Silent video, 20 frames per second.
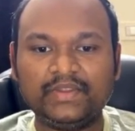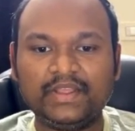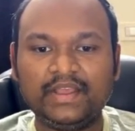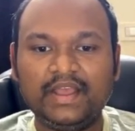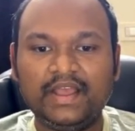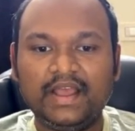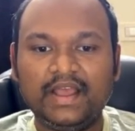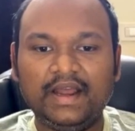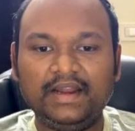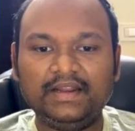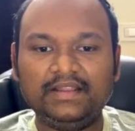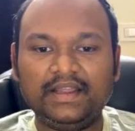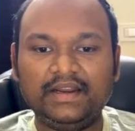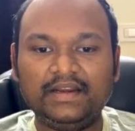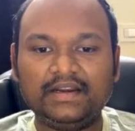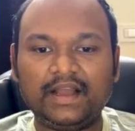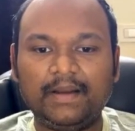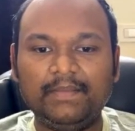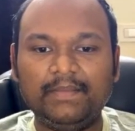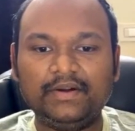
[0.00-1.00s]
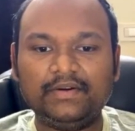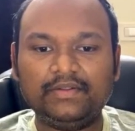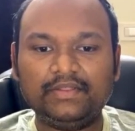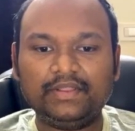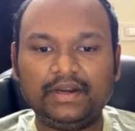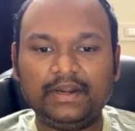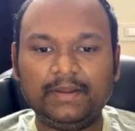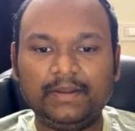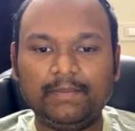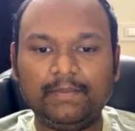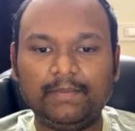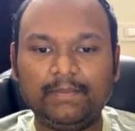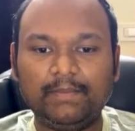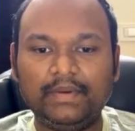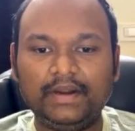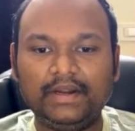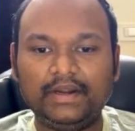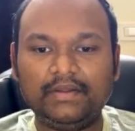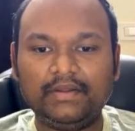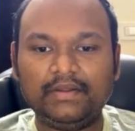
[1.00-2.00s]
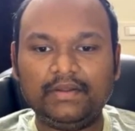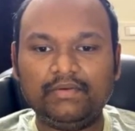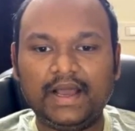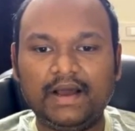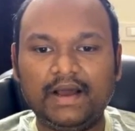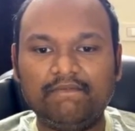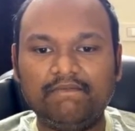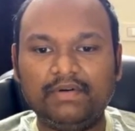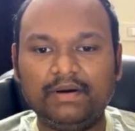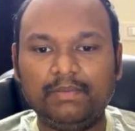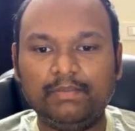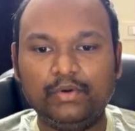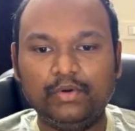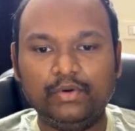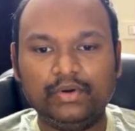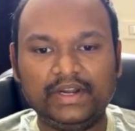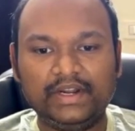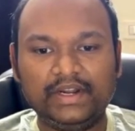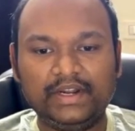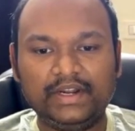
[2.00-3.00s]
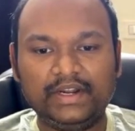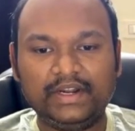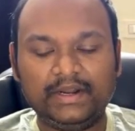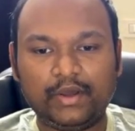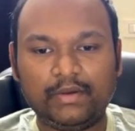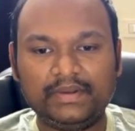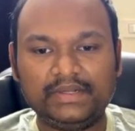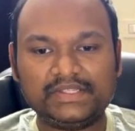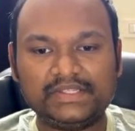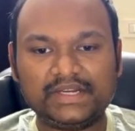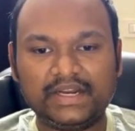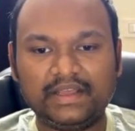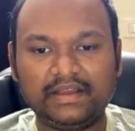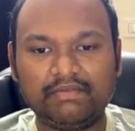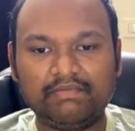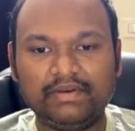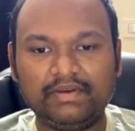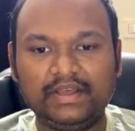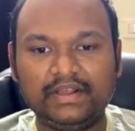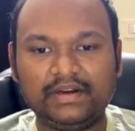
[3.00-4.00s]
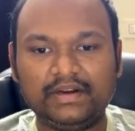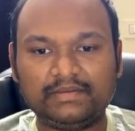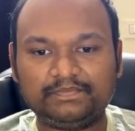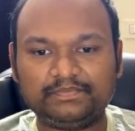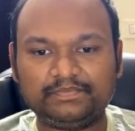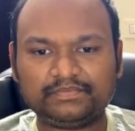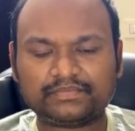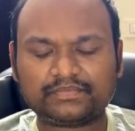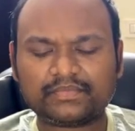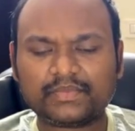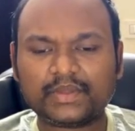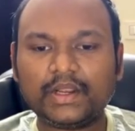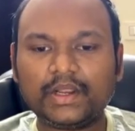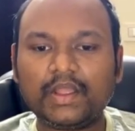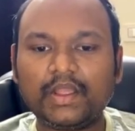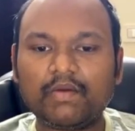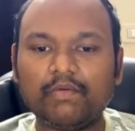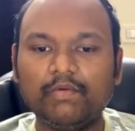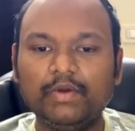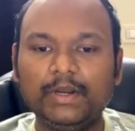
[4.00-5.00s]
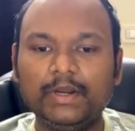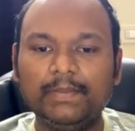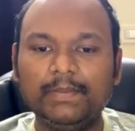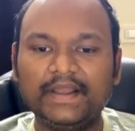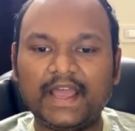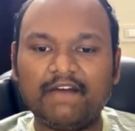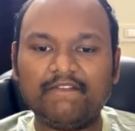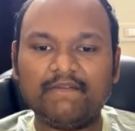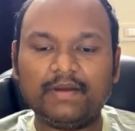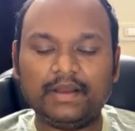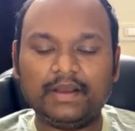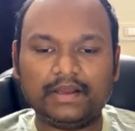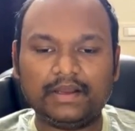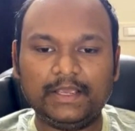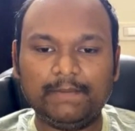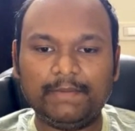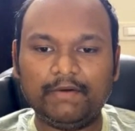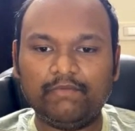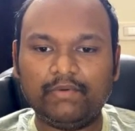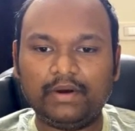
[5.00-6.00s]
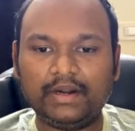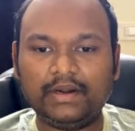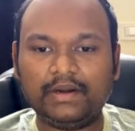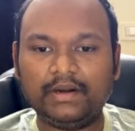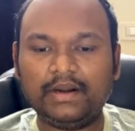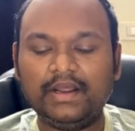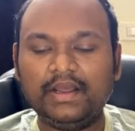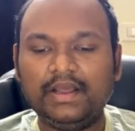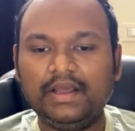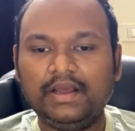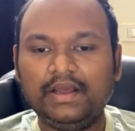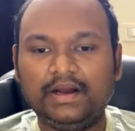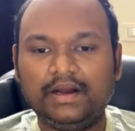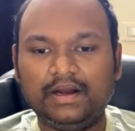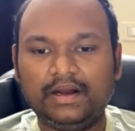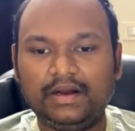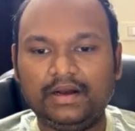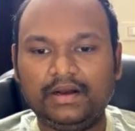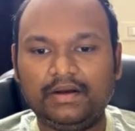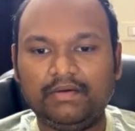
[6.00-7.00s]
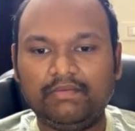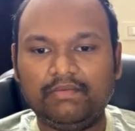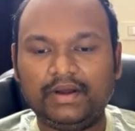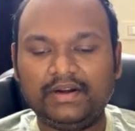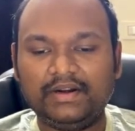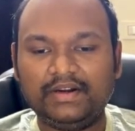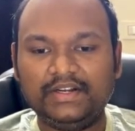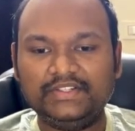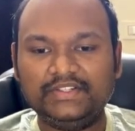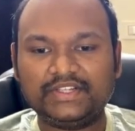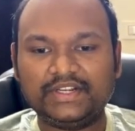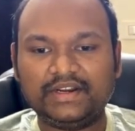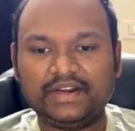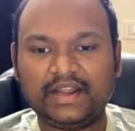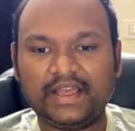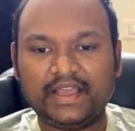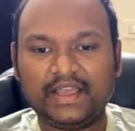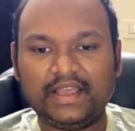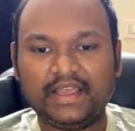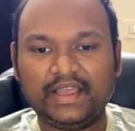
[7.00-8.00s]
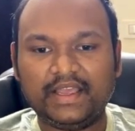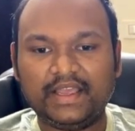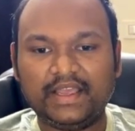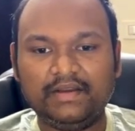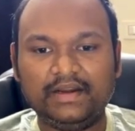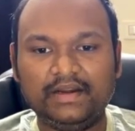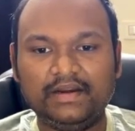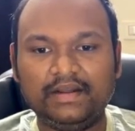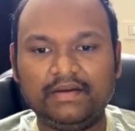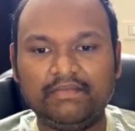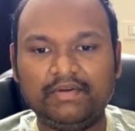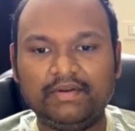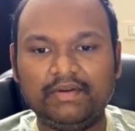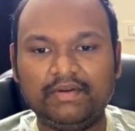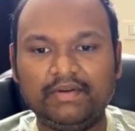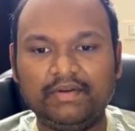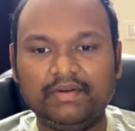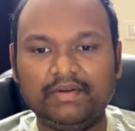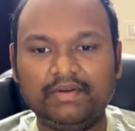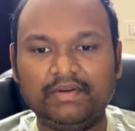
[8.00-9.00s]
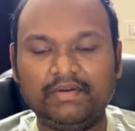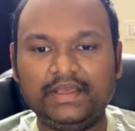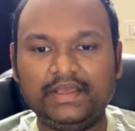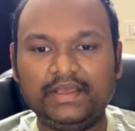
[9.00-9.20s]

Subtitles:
And then coming to the deployment, we will have blue-green deployments, like where we will be keeping one region live, and we will be